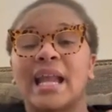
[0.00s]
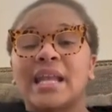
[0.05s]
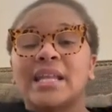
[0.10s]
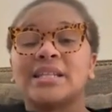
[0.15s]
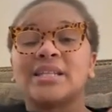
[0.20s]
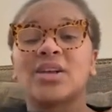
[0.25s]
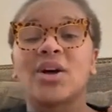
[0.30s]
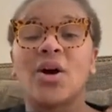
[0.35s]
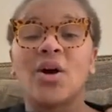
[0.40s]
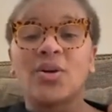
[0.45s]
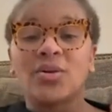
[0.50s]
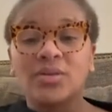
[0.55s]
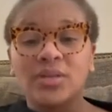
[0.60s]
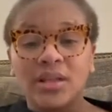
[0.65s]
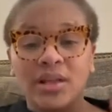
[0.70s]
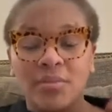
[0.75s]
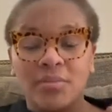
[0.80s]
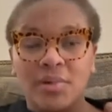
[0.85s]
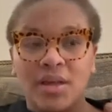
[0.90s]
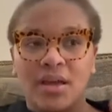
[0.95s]
And it's
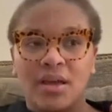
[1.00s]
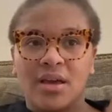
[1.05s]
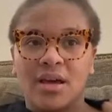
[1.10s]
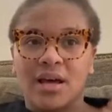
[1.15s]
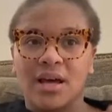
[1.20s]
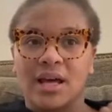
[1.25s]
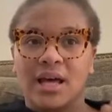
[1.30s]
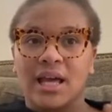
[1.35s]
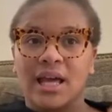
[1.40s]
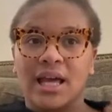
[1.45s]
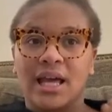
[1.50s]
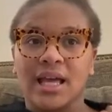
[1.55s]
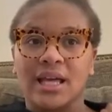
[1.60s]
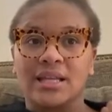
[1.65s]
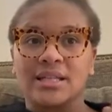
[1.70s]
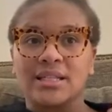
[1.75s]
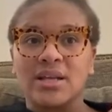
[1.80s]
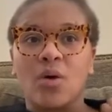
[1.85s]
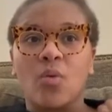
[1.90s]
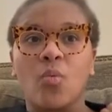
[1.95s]
only
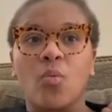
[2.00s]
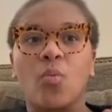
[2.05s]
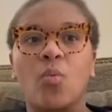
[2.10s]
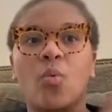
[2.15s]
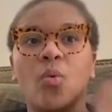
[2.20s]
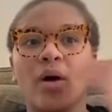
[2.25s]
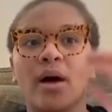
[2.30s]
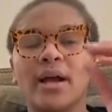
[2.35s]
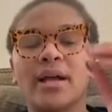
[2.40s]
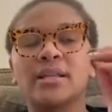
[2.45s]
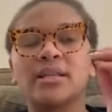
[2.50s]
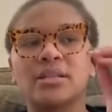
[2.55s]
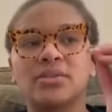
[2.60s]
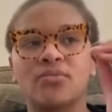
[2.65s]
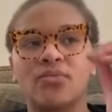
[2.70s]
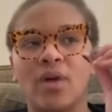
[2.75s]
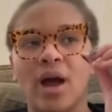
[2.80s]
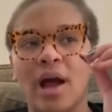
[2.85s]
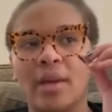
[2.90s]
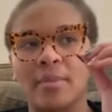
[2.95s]
because once
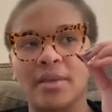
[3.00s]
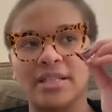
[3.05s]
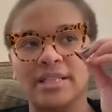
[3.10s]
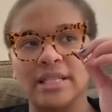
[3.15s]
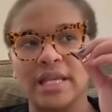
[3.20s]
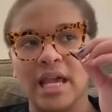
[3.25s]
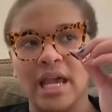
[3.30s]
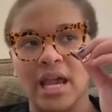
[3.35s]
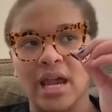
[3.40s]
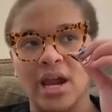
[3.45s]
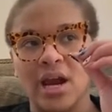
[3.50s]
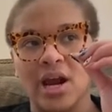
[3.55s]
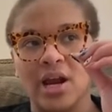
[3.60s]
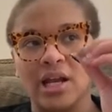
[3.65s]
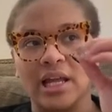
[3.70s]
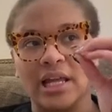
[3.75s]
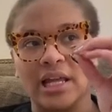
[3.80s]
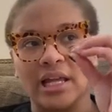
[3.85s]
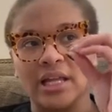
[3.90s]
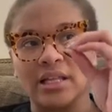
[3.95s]
Robin's hair
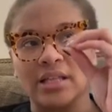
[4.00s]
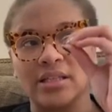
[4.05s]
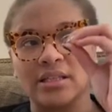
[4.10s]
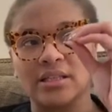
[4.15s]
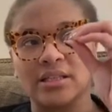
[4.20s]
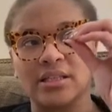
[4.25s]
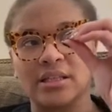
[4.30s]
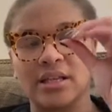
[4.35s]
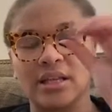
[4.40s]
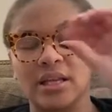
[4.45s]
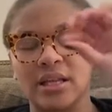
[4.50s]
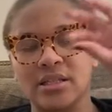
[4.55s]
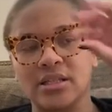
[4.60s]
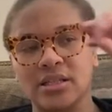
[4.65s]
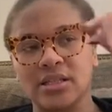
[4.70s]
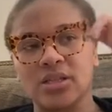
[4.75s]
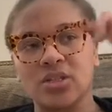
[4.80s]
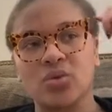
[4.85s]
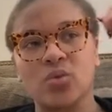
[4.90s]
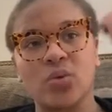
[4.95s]

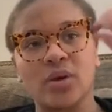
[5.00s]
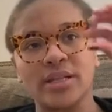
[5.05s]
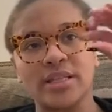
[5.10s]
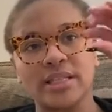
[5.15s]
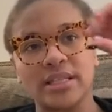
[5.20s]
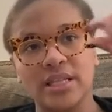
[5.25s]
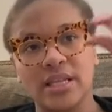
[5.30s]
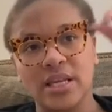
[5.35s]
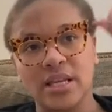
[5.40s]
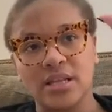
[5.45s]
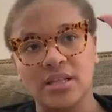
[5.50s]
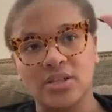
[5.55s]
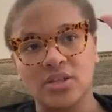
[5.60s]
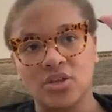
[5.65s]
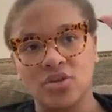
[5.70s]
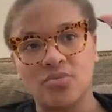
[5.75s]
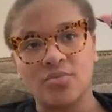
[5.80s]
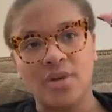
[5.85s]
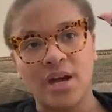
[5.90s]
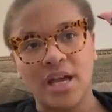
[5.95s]
gets twisted
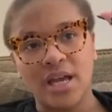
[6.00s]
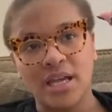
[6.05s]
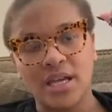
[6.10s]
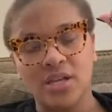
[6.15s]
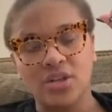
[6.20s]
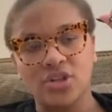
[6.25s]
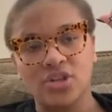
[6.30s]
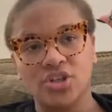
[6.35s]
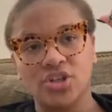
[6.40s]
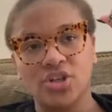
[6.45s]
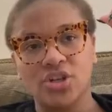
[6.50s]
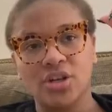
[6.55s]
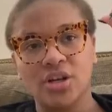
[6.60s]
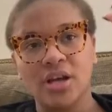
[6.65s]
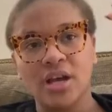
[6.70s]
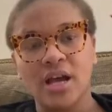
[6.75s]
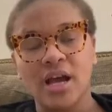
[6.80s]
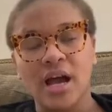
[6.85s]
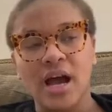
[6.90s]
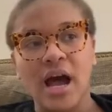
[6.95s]
too much,
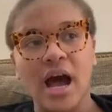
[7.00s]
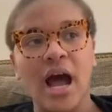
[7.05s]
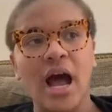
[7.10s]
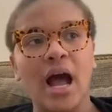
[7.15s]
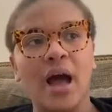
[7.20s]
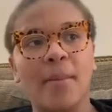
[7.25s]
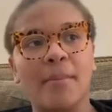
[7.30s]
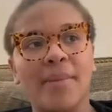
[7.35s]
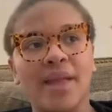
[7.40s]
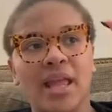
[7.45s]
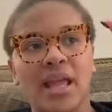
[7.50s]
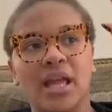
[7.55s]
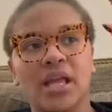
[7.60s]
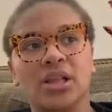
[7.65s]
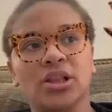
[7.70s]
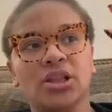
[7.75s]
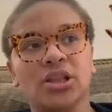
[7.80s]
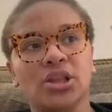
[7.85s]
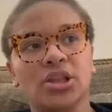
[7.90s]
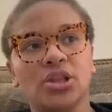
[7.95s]
I
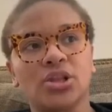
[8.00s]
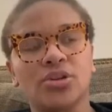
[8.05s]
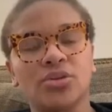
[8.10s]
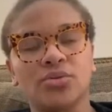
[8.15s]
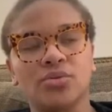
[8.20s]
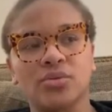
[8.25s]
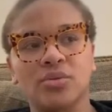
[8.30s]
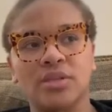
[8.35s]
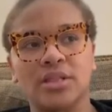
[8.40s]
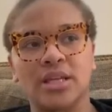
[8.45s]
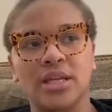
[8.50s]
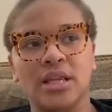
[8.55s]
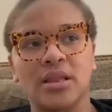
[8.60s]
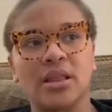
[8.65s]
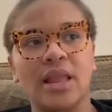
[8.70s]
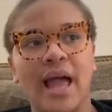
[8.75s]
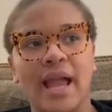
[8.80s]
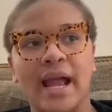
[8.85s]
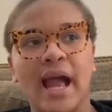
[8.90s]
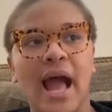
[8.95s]
lose
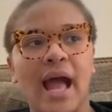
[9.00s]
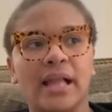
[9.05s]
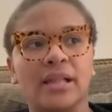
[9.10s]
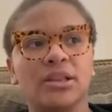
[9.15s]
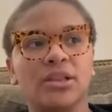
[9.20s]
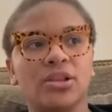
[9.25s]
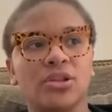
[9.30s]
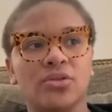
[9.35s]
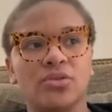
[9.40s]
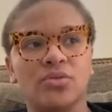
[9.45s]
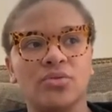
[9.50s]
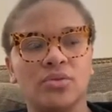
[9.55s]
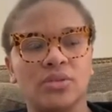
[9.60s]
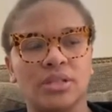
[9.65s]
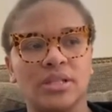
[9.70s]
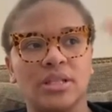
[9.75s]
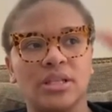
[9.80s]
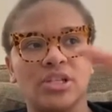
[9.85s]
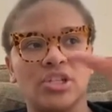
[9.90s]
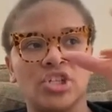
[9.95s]

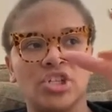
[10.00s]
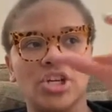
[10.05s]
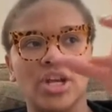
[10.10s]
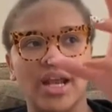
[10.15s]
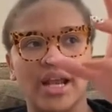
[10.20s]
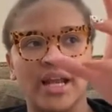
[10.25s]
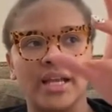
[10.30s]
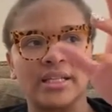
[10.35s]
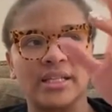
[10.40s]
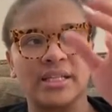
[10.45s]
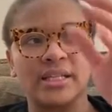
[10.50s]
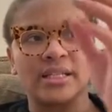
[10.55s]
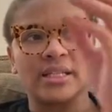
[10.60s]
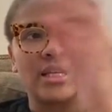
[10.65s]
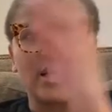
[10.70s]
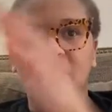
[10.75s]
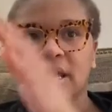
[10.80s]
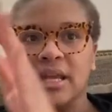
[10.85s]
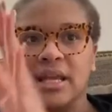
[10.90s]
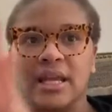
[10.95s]
the chance
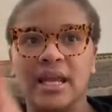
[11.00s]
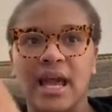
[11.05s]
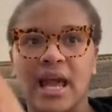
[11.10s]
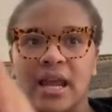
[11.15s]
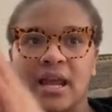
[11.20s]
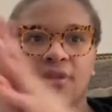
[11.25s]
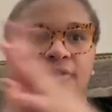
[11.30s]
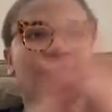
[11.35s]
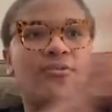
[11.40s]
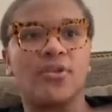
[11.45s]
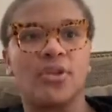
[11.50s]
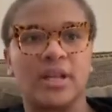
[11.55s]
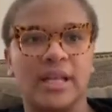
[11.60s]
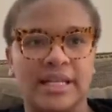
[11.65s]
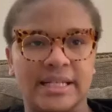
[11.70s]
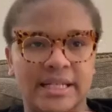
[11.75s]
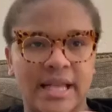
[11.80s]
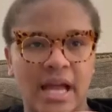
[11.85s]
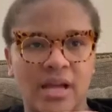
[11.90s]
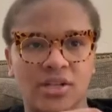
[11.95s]
to get it
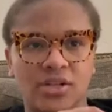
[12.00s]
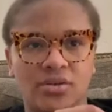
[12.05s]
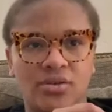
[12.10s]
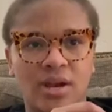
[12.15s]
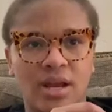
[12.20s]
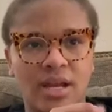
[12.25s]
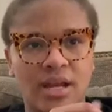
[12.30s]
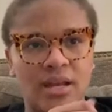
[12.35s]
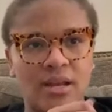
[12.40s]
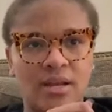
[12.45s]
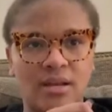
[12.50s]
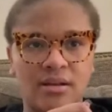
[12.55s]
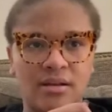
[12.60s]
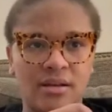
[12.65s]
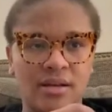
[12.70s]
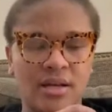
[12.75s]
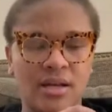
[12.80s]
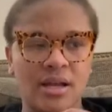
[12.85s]
fully saturated.